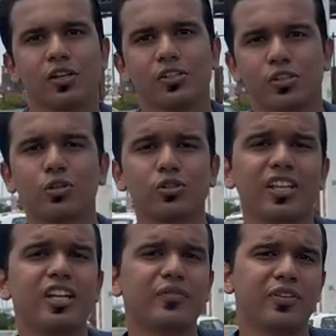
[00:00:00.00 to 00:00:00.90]
So those are
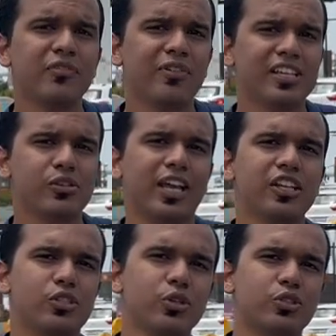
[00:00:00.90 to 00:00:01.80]
the different ways you can
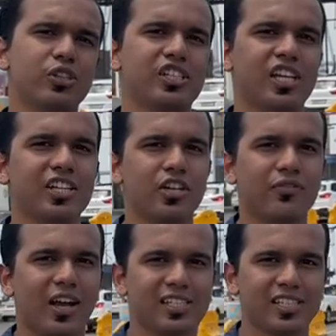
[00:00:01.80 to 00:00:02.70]
choose to recharge your
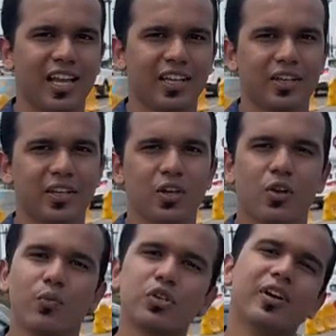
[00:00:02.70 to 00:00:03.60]
FASTag.
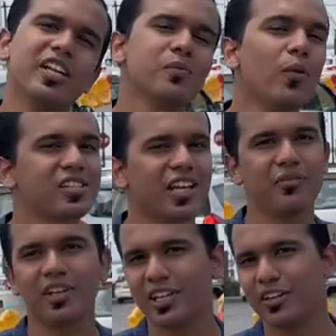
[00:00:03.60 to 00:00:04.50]
Which one is most
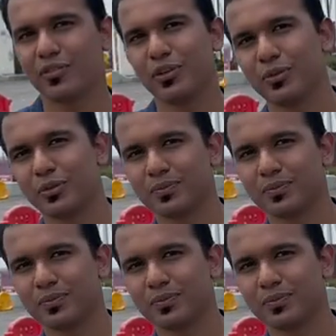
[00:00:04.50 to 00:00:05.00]
convenient for you?